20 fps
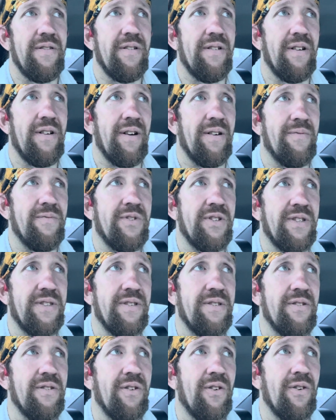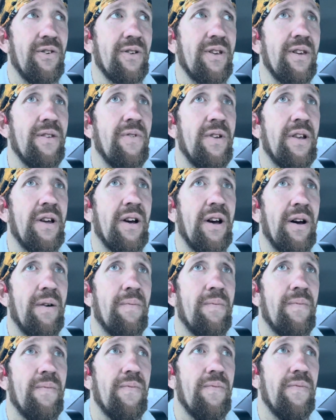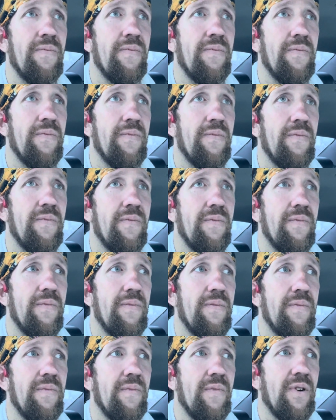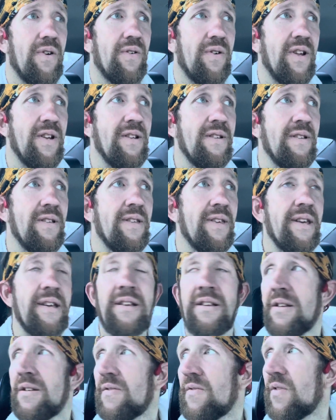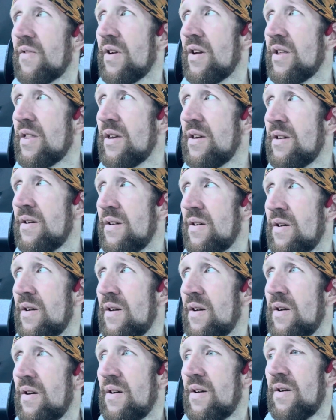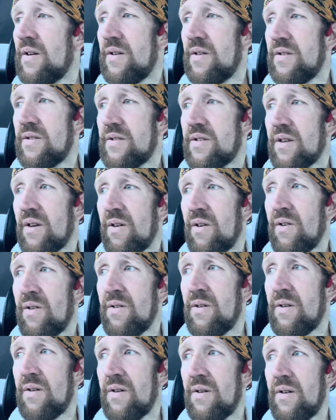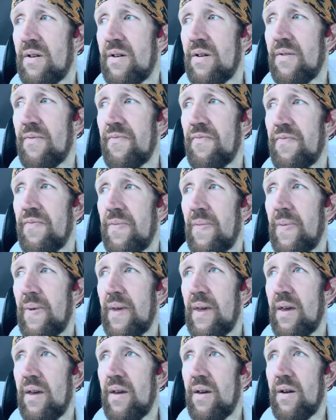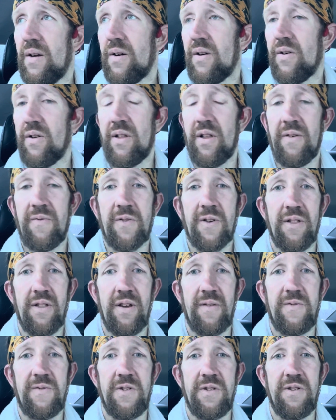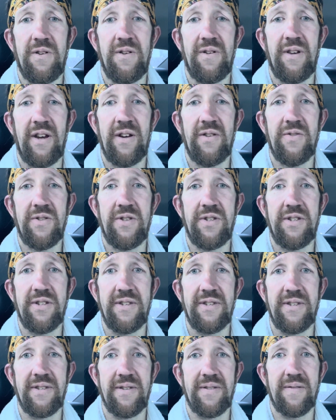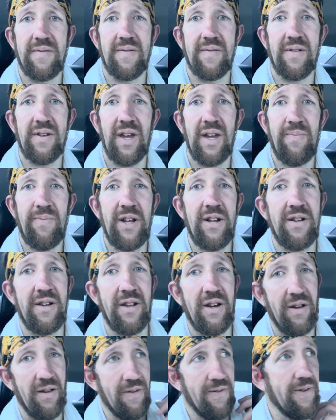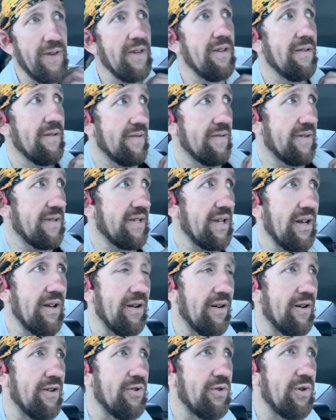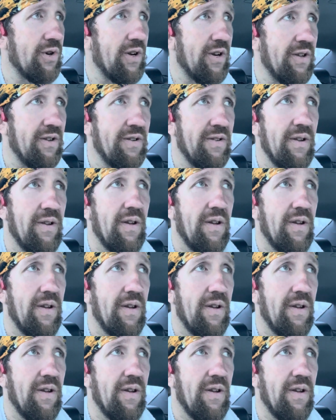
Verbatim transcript: I'm just not giving up on anything really. So all I've got left to do now is just keep eating healthy, stay hydrated,